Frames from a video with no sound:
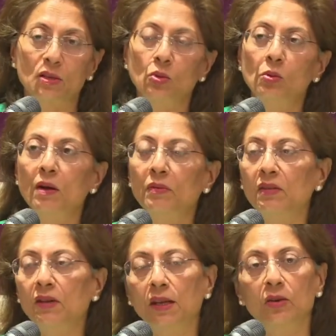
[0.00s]
who are we
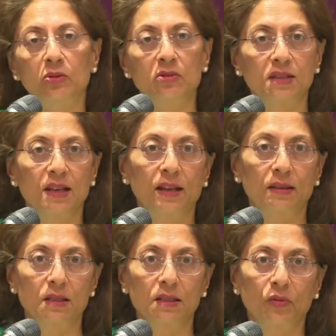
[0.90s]
really going to design
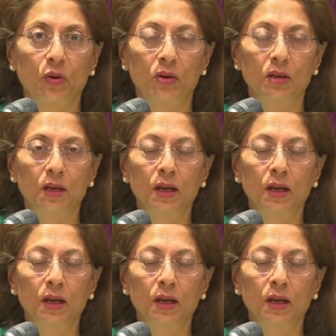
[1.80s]
this for?